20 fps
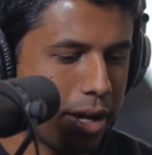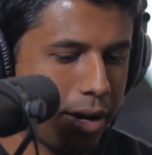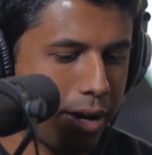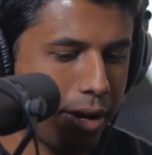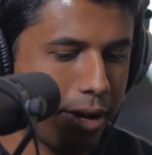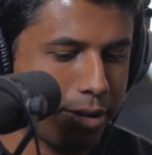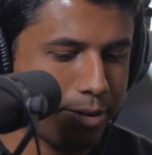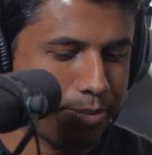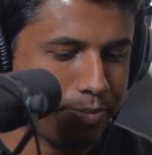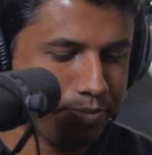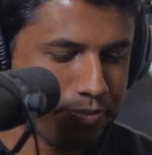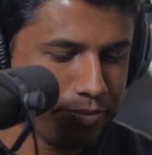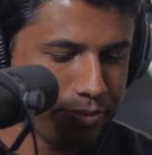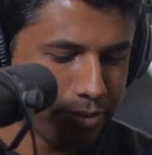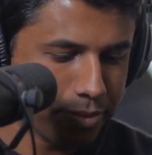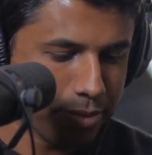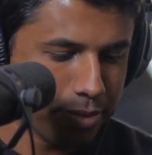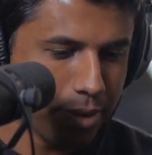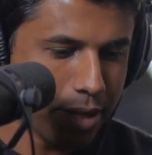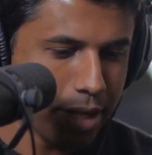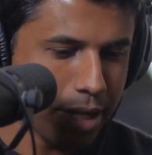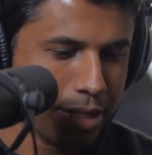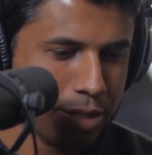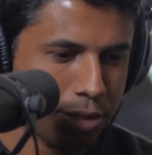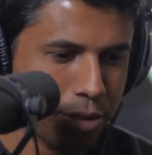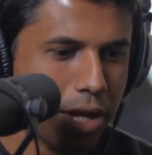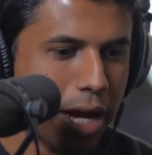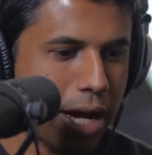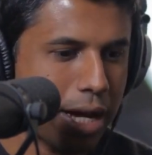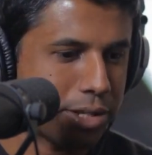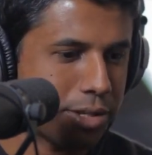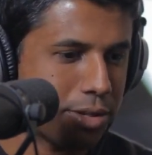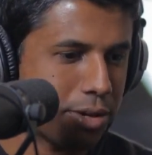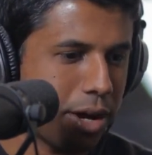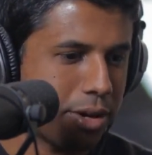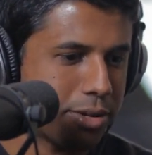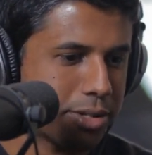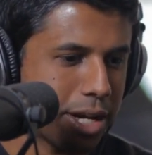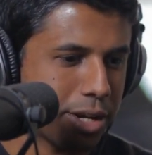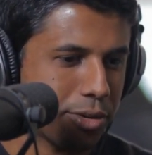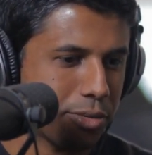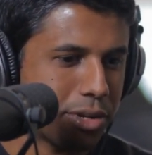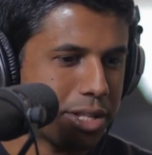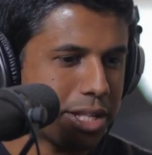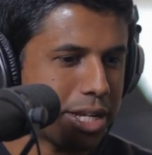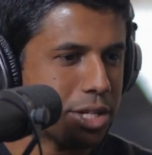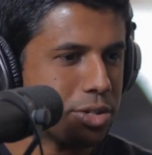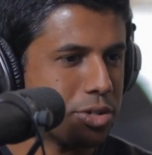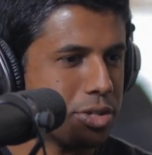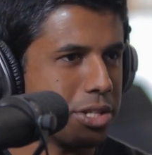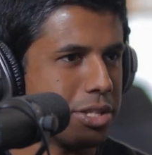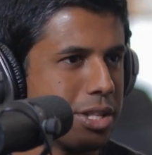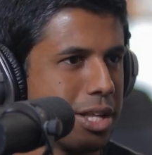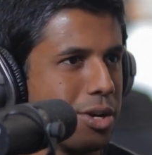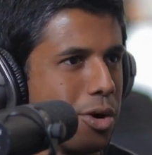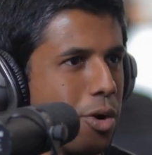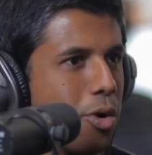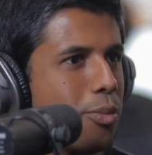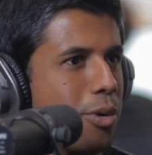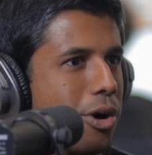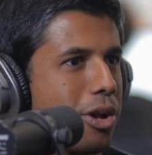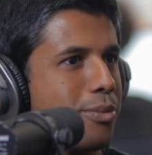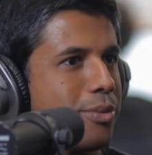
So so I was like really interested in like home automation because I was like,